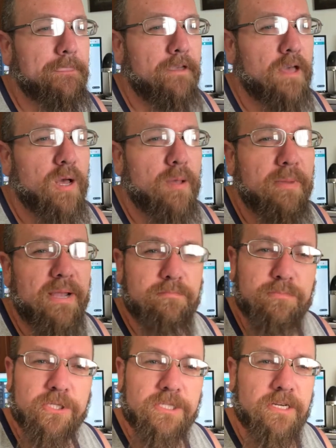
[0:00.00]
Now I might
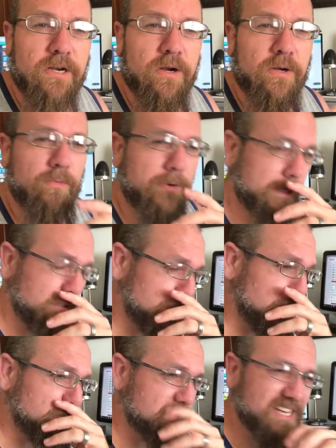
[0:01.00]
put the regular
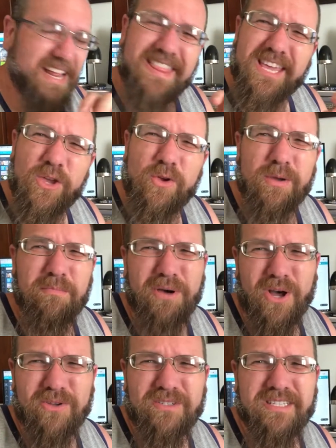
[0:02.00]
numbers, and I think you can
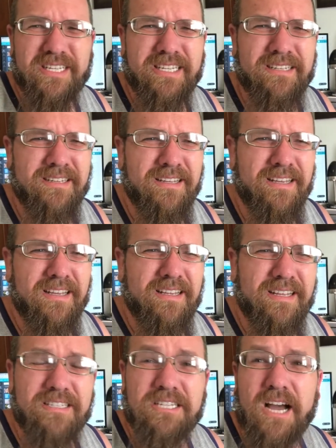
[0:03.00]
post it
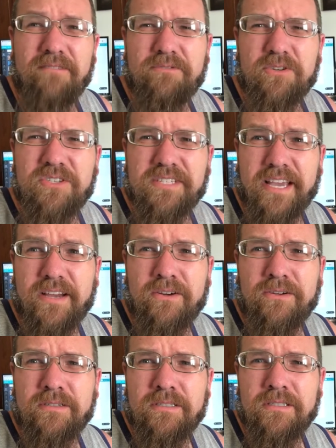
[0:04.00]
not for
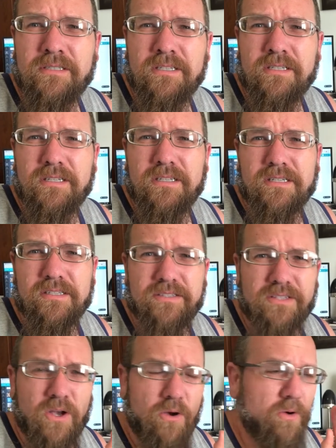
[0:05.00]
sale.
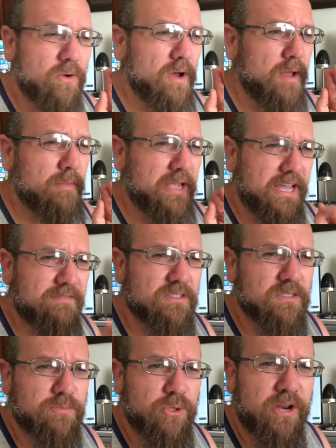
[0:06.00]
So I might have
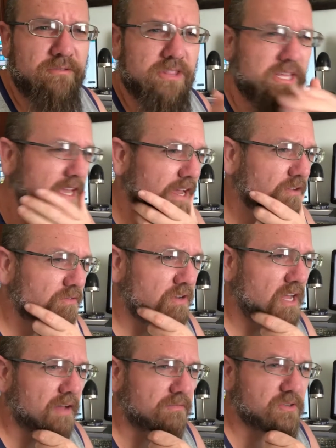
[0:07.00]
to put everything out
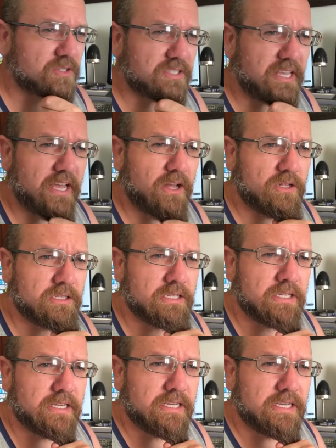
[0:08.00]
not for sale,
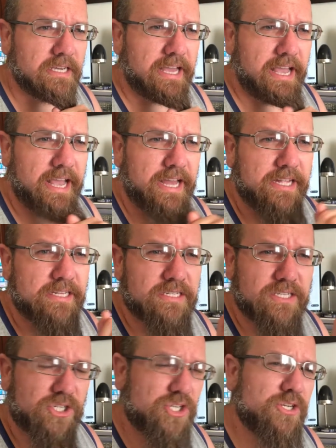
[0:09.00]
and
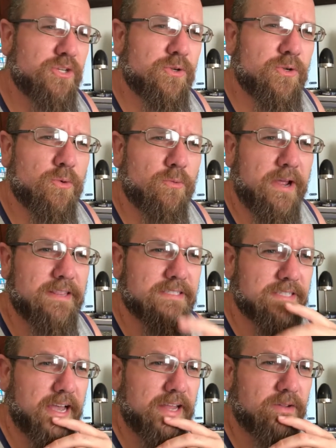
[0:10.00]
she write the
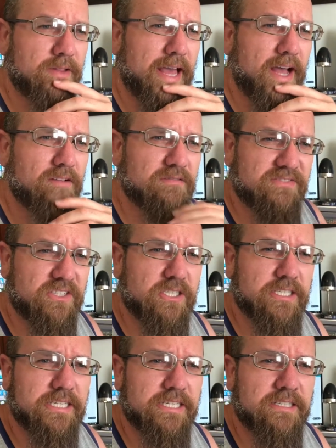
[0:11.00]
title out,
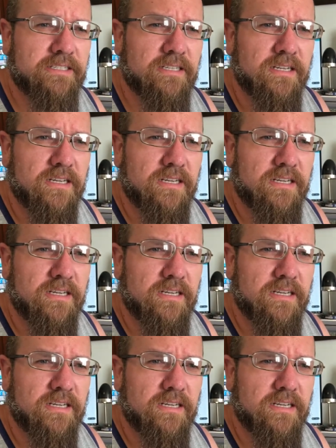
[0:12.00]
fill in